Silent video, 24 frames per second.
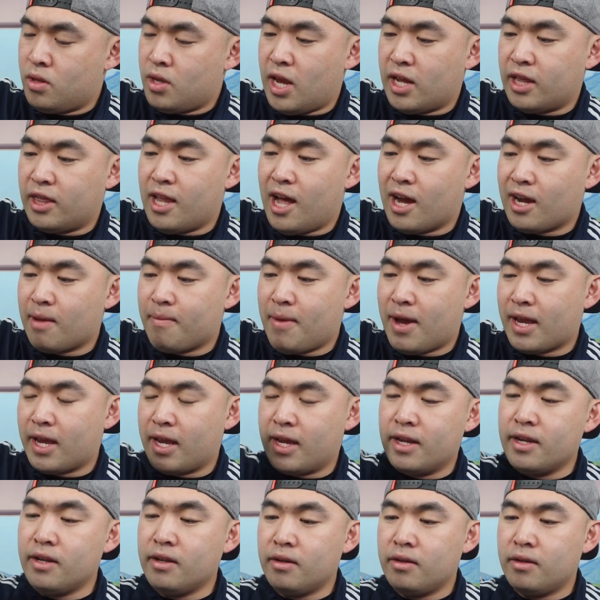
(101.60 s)
and lock it back
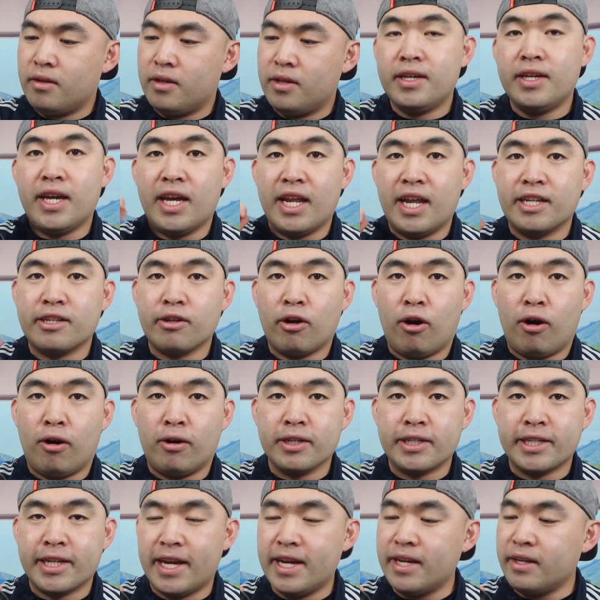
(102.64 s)
in, and it's
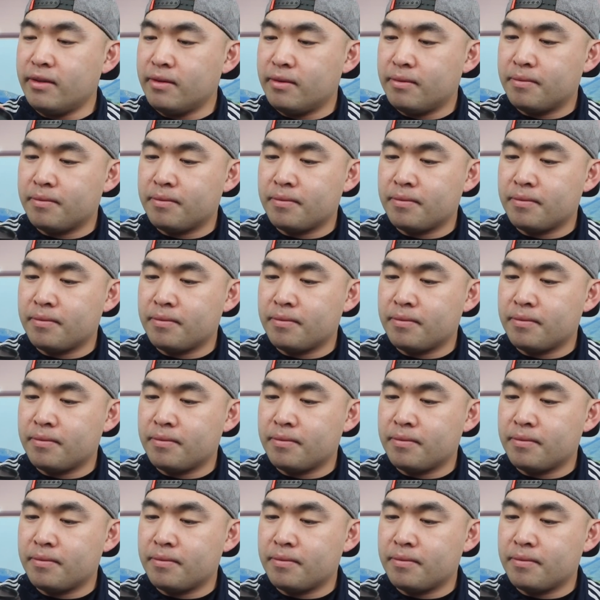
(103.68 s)
all set. And